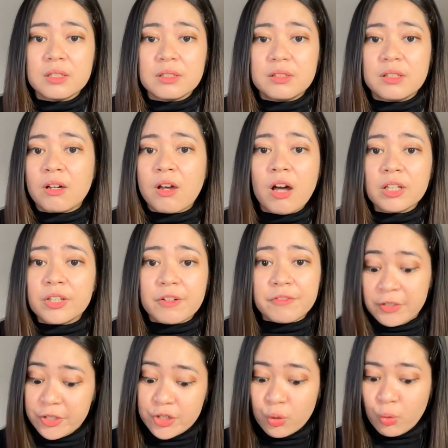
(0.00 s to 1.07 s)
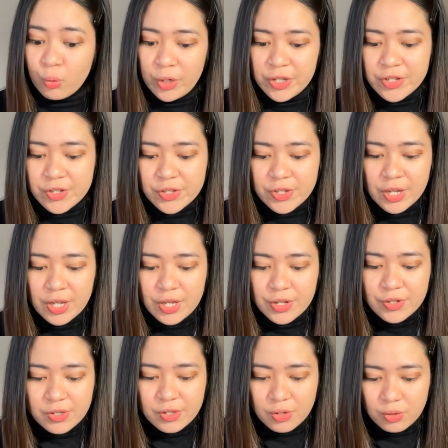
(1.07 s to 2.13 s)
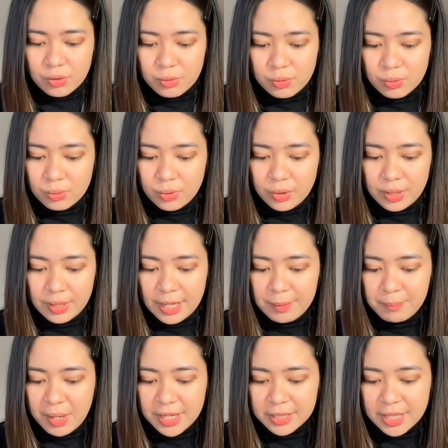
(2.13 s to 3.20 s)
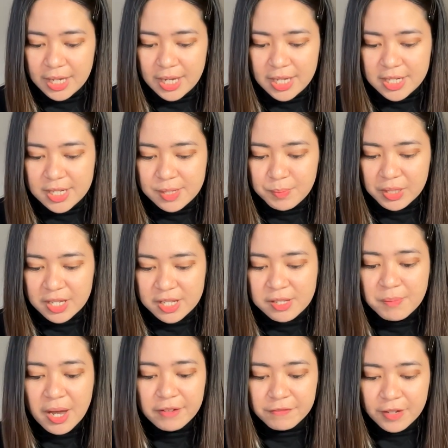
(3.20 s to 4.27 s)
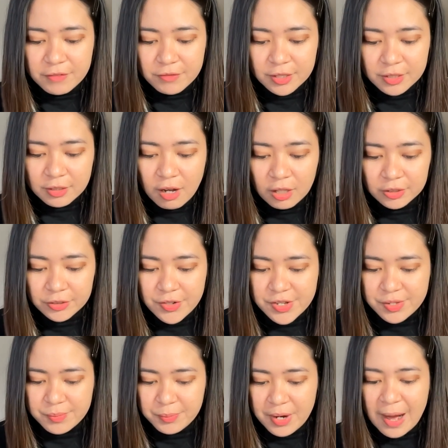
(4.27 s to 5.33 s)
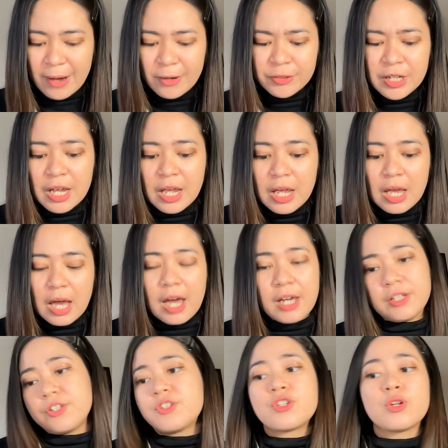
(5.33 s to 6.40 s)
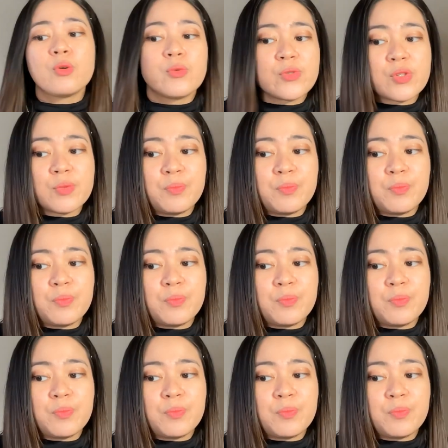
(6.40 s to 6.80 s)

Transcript: the color of your choice. So in my case, because my favorite color is brown, I chose